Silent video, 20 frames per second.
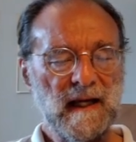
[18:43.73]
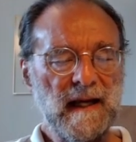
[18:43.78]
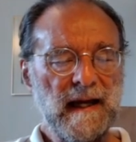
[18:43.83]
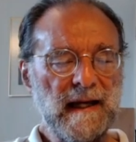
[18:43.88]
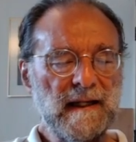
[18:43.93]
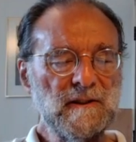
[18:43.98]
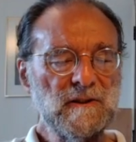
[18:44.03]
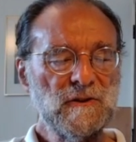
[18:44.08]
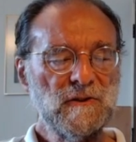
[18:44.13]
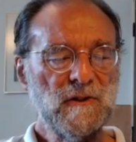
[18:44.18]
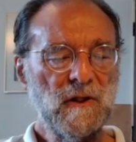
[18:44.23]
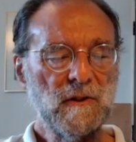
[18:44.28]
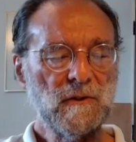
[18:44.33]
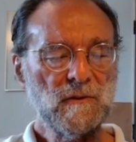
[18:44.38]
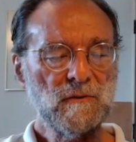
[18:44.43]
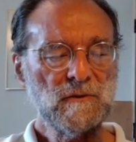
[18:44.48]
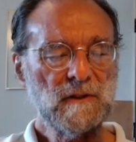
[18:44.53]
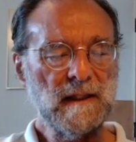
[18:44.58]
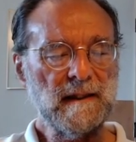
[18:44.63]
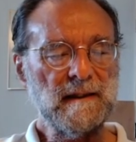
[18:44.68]
as
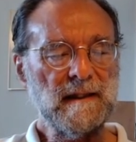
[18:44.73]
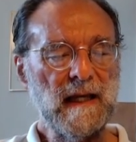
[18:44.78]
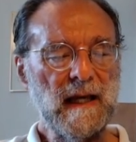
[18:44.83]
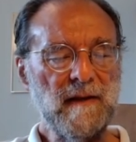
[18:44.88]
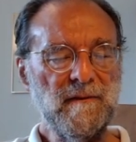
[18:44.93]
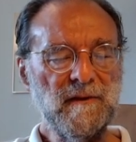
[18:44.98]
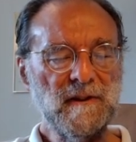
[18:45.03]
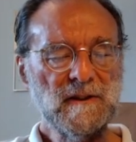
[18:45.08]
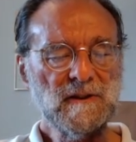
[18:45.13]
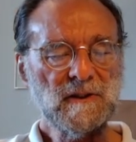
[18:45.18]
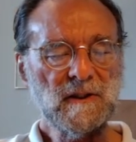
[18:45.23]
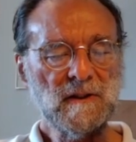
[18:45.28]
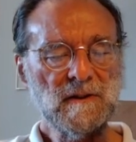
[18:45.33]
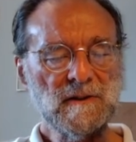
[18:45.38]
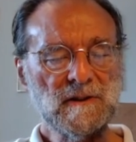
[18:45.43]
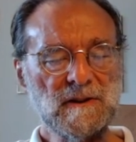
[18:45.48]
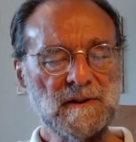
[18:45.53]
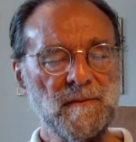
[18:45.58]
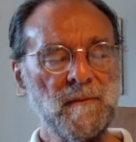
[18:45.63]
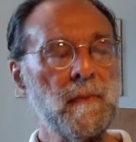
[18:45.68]
Donald
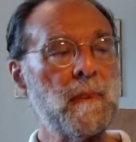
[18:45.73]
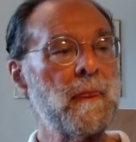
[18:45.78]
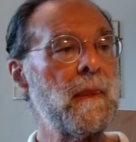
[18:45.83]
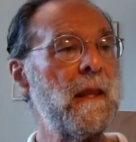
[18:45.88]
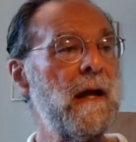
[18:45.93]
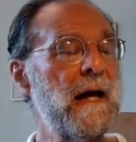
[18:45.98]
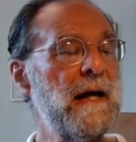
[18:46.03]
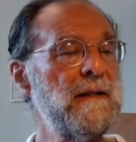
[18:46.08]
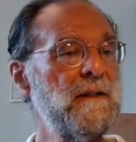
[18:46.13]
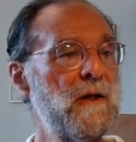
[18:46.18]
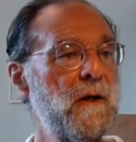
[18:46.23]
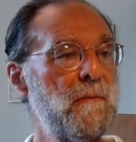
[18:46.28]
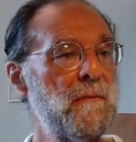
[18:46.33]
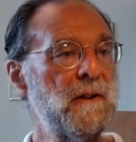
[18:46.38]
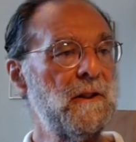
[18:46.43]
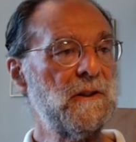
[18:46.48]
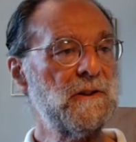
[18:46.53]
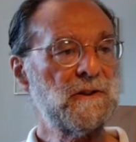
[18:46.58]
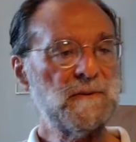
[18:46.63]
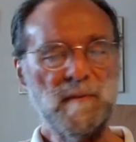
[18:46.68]
Davidson's
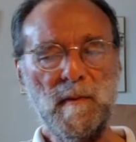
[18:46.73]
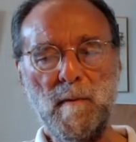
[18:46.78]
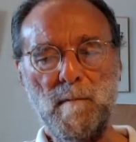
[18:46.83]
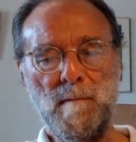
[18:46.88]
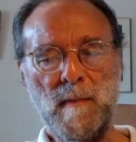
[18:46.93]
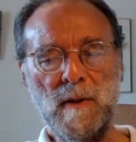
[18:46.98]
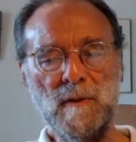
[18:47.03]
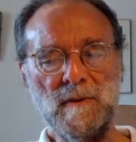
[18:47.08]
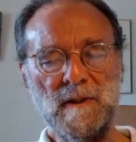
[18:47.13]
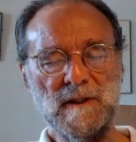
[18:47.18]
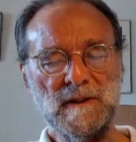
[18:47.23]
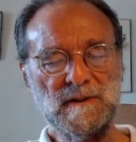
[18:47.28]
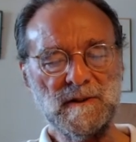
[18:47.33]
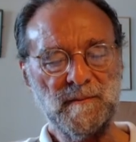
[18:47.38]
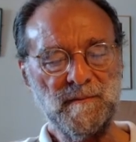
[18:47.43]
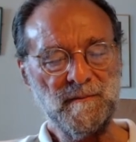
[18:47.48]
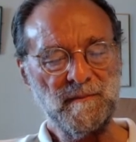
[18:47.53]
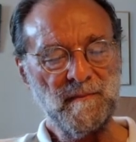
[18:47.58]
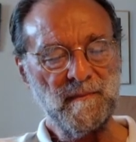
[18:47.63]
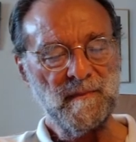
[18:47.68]
anomalous monism,